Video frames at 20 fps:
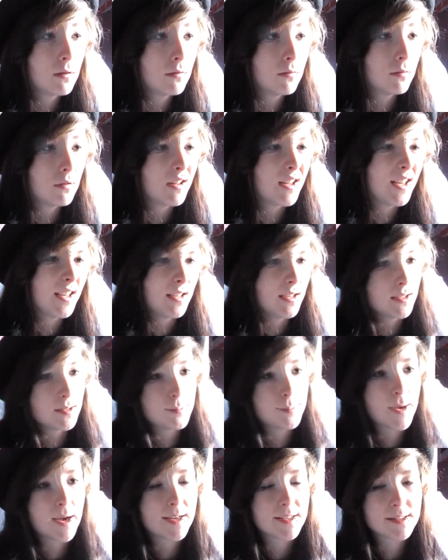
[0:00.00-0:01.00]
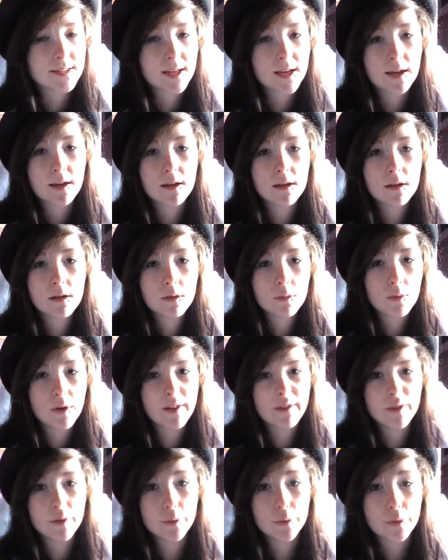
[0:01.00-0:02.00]
well, in his basket,
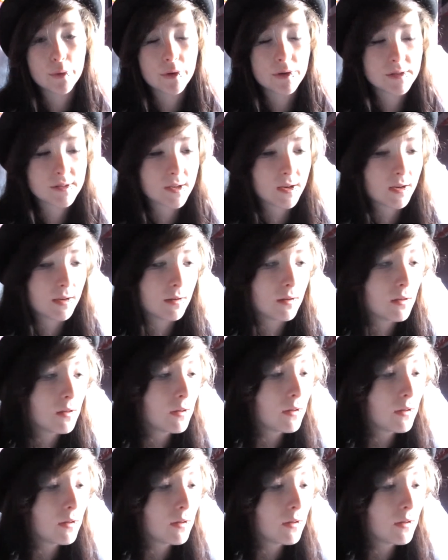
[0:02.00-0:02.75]
whatever you want to say,